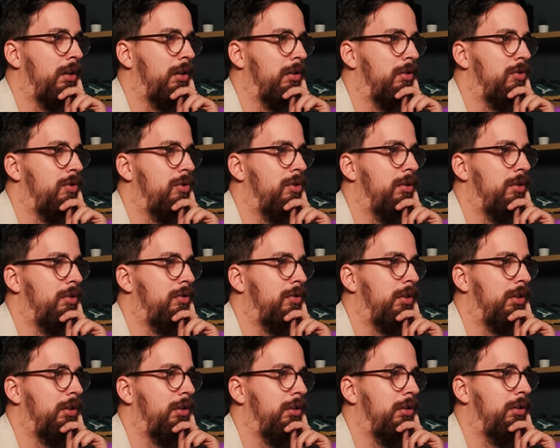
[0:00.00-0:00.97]

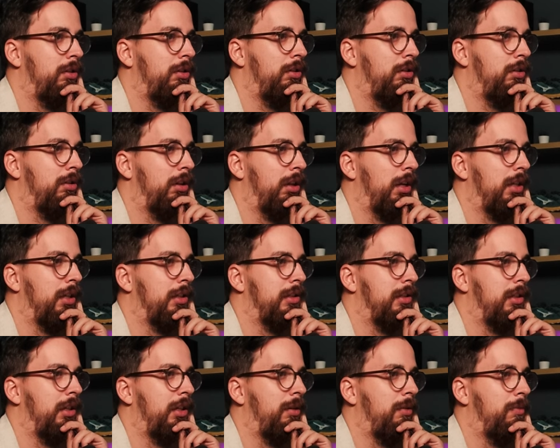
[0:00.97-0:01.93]
children, class
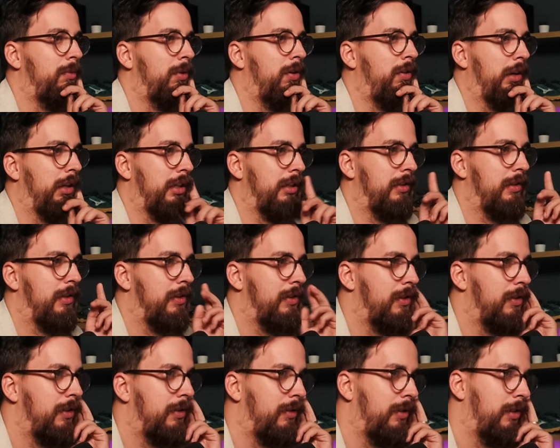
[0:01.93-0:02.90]
name. All right, this
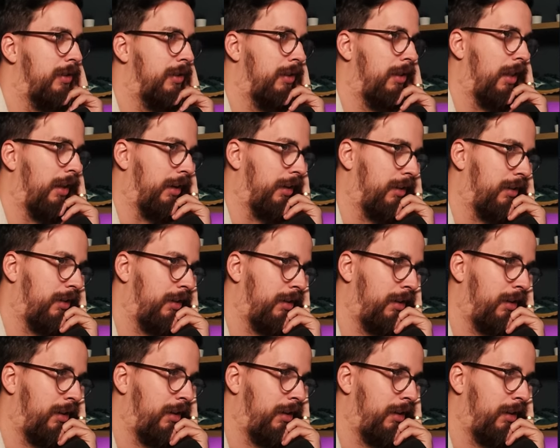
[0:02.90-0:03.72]
is like